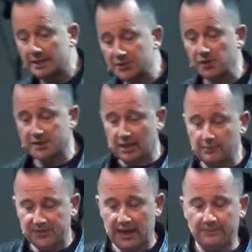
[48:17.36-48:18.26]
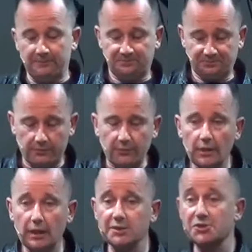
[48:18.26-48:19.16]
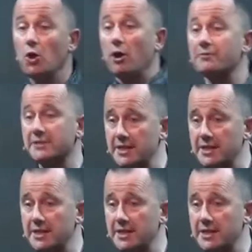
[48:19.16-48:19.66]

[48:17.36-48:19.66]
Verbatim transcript: doing something. So over the